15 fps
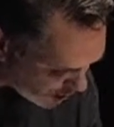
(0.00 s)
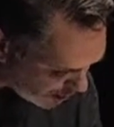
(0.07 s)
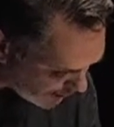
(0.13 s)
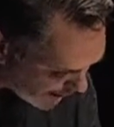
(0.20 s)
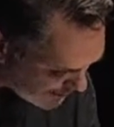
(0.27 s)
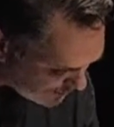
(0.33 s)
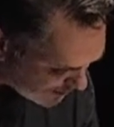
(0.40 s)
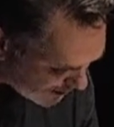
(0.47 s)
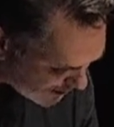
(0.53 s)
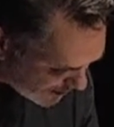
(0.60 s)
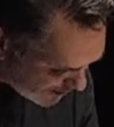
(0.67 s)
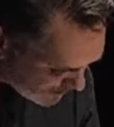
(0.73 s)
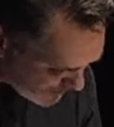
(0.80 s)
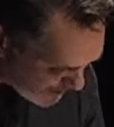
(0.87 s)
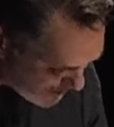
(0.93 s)
to look at
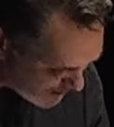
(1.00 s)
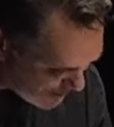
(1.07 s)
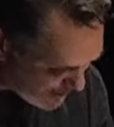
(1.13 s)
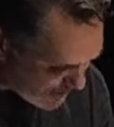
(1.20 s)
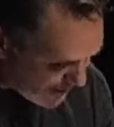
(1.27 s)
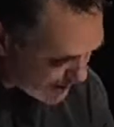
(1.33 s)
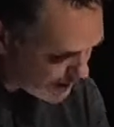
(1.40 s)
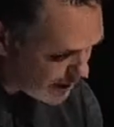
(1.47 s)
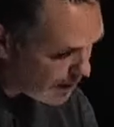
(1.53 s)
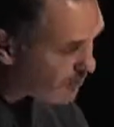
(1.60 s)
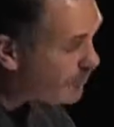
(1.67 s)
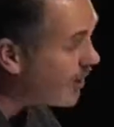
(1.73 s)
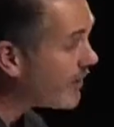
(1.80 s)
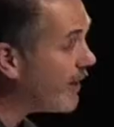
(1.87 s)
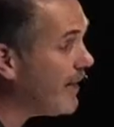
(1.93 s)
today it
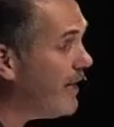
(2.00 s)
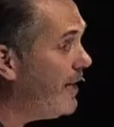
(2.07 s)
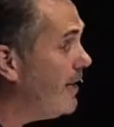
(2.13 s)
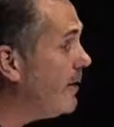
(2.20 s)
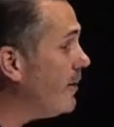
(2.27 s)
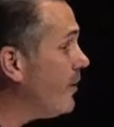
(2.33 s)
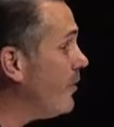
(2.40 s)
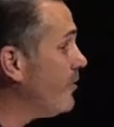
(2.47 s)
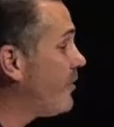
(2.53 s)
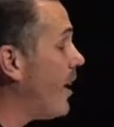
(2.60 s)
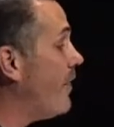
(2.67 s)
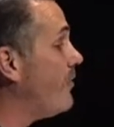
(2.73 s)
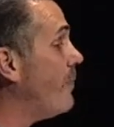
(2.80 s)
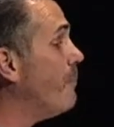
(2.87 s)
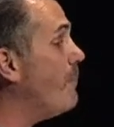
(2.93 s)
comes on the heels
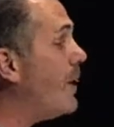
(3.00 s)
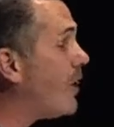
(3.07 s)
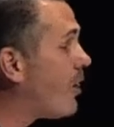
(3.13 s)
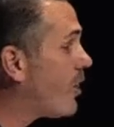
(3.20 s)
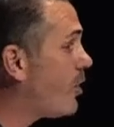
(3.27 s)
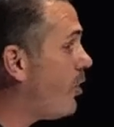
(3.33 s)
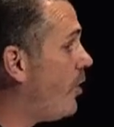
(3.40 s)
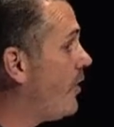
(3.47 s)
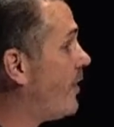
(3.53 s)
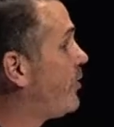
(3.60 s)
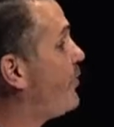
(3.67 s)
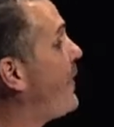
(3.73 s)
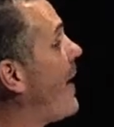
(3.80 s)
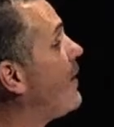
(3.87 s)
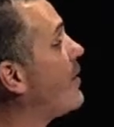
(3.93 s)
of a miracle
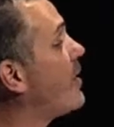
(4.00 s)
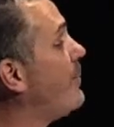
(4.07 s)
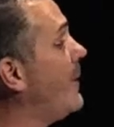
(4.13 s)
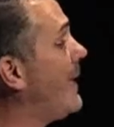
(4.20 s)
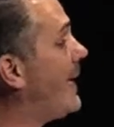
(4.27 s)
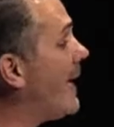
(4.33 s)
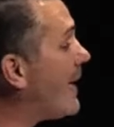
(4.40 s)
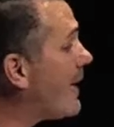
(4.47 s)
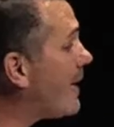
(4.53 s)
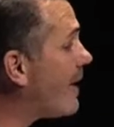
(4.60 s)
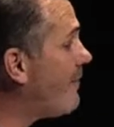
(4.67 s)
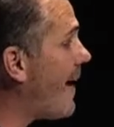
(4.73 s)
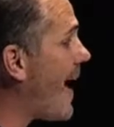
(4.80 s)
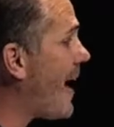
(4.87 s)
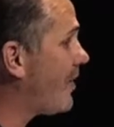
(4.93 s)
that's found at the beginning
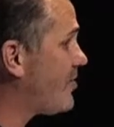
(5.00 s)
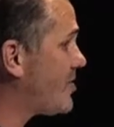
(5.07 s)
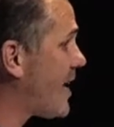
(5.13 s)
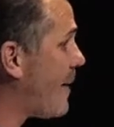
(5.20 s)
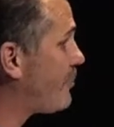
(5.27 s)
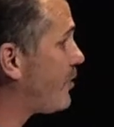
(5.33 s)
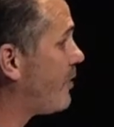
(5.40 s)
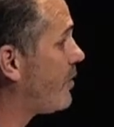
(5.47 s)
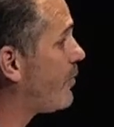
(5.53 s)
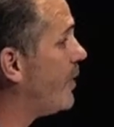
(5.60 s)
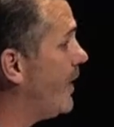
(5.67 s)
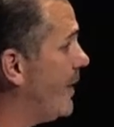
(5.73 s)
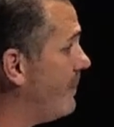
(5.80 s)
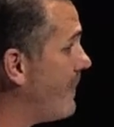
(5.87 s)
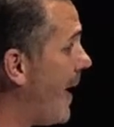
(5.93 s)
of Acts chapter
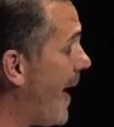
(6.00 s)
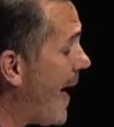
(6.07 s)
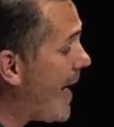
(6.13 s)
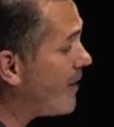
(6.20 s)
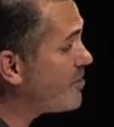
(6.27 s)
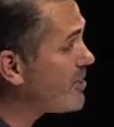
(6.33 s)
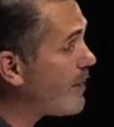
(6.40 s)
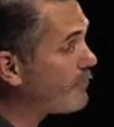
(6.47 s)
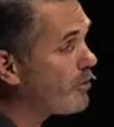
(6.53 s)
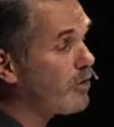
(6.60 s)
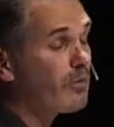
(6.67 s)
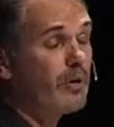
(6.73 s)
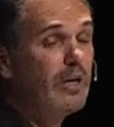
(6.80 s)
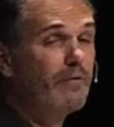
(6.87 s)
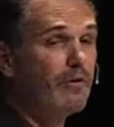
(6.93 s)
3, Acts chapter
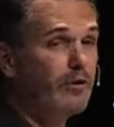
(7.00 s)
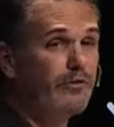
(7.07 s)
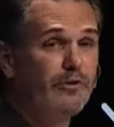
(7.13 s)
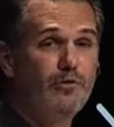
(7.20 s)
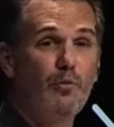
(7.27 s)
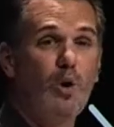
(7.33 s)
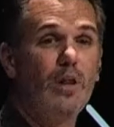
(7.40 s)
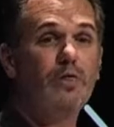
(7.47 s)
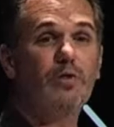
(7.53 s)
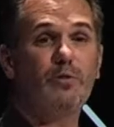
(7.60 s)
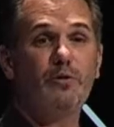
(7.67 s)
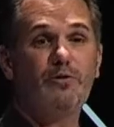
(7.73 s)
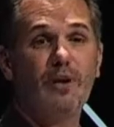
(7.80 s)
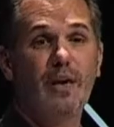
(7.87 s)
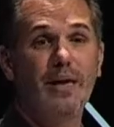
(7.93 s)
3, verses 1
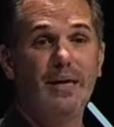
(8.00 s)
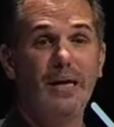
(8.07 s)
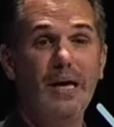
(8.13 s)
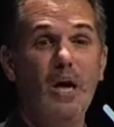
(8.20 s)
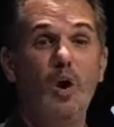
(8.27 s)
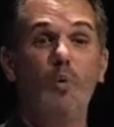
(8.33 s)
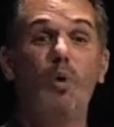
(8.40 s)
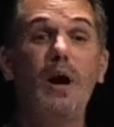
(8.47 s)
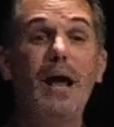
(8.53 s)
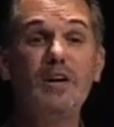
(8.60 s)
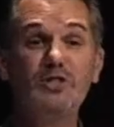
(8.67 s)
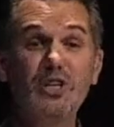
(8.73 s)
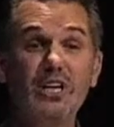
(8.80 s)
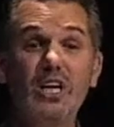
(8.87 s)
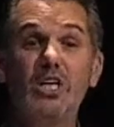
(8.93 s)
through 10. We're
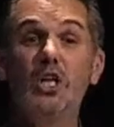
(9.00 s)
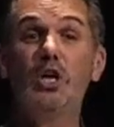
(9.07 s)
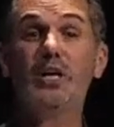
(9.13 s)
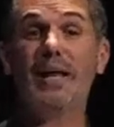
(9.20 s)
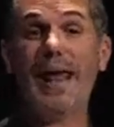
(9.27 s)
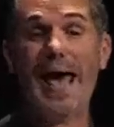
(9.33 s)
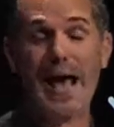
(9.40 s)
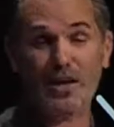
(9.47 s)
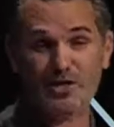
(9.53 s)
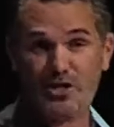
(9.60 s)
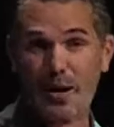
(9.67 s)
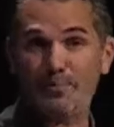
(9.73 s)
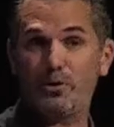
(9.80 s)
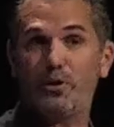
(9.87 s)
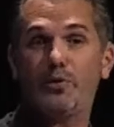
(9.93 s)
actually going to look at Acts
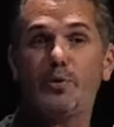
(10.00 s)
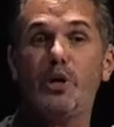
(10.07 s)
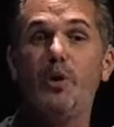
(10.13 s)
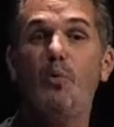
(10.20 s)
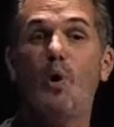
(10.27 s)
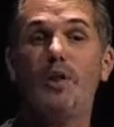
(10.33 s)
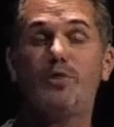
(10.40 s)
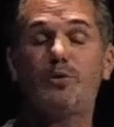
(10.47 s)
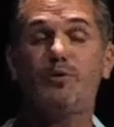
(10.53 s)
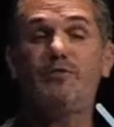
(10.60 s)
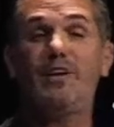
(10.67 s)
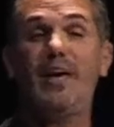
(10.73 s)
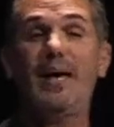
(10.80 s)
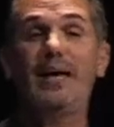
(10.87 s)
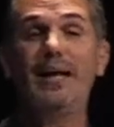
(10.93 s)
chapter 3, 1 through
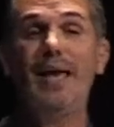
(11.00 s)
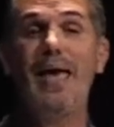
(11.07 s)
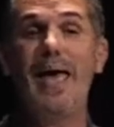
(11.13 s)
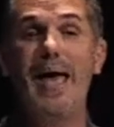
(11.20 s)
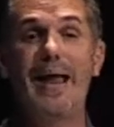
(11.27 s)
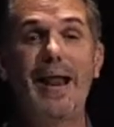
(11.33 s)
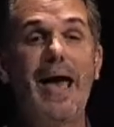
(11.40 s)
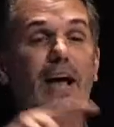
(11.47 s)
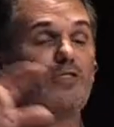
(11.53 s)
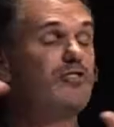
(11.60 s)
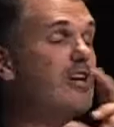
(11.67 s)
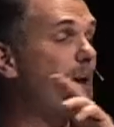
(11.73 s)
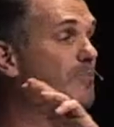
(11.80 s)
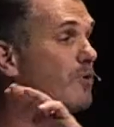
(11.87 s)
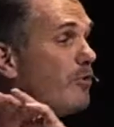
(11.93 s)
10, and Acts
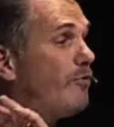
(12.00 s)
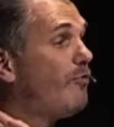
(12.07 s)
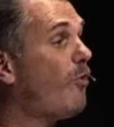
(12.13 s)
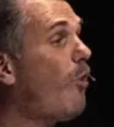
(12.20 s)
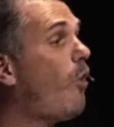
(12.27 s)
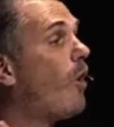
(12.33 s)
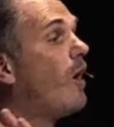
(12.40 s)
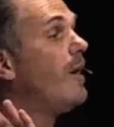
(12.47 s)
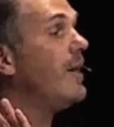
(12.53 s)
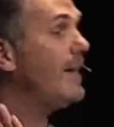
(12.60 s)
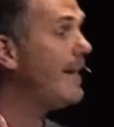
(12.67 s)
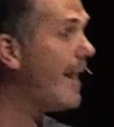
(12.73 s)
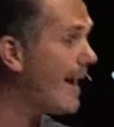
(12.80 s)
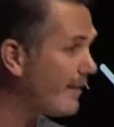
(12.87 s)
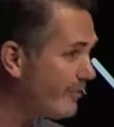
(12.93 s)
chapter 4
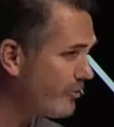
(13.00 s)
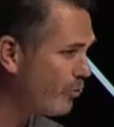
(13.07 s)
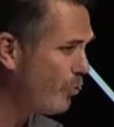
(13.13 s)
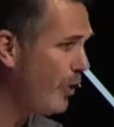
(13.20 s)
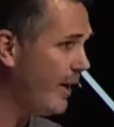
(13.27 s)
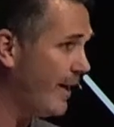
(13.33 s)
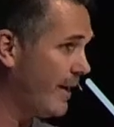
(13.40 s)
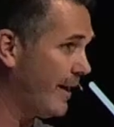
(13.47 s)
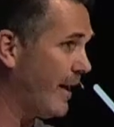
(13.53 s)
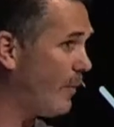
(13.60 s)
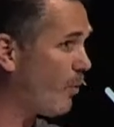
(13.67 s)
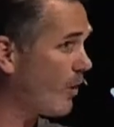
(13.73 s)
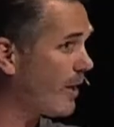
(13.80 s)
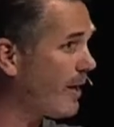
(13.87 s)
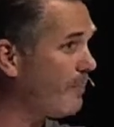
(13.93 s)
next week. And
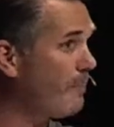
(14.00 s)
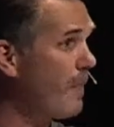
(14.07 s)
we're going to